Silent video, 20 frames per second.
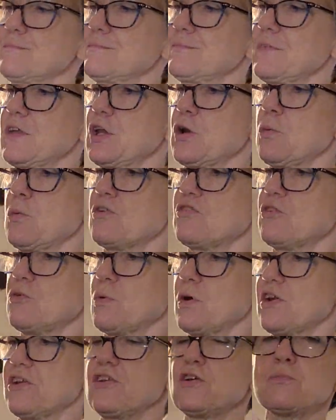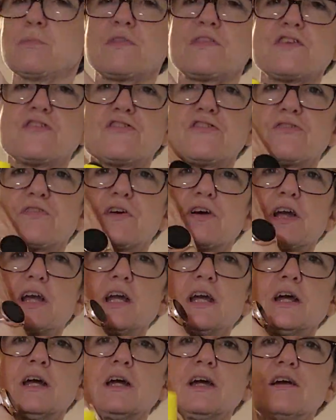you know, what you want to do. But this is very,
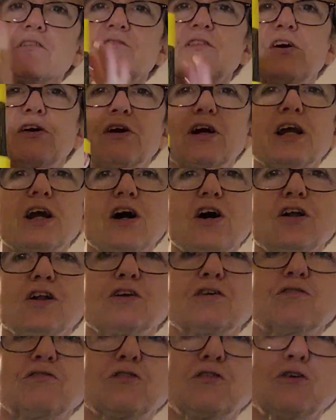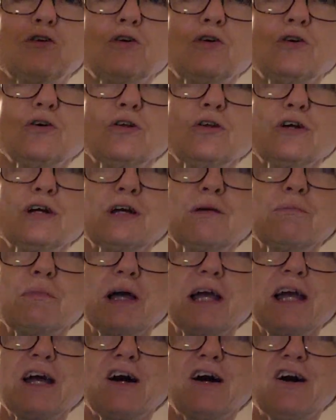very colorful. Look at
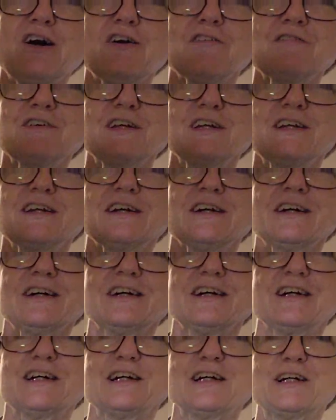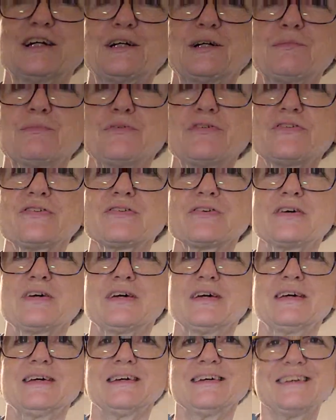my coffee cups.
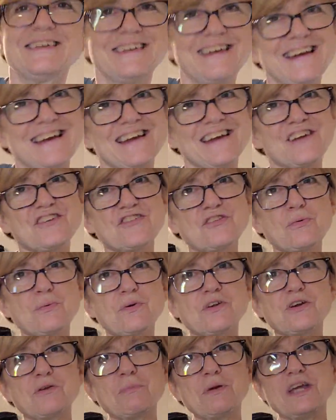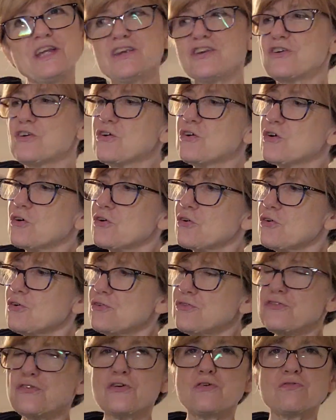Yay! So when you're meeting your
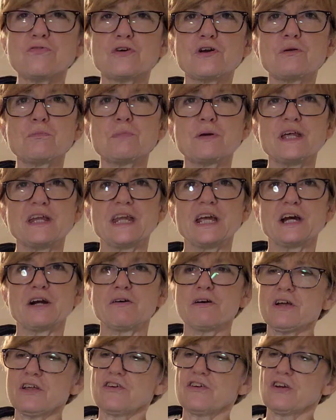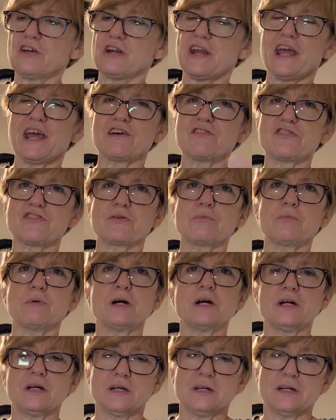girls over at Panera and you're going to have some
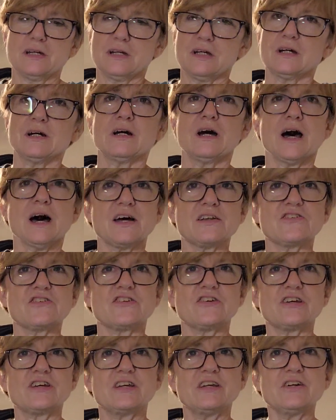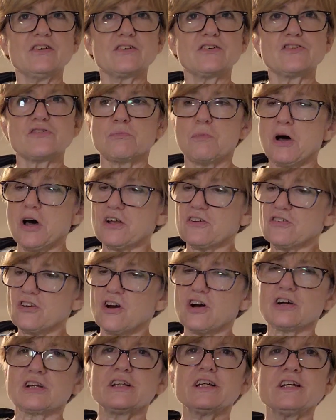hot tea or some hot
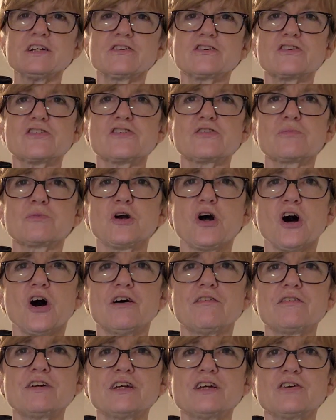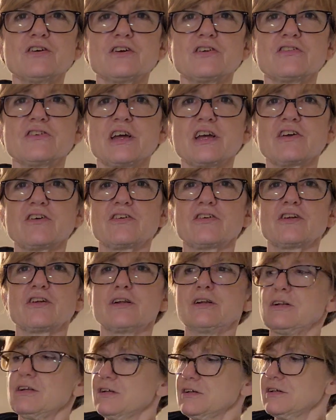chocolate or some coffee, you can take your
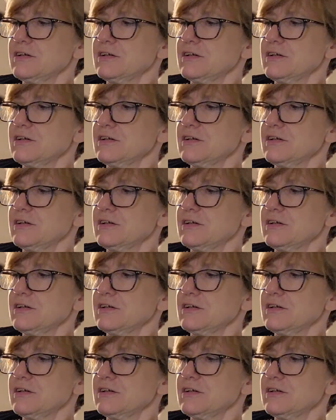little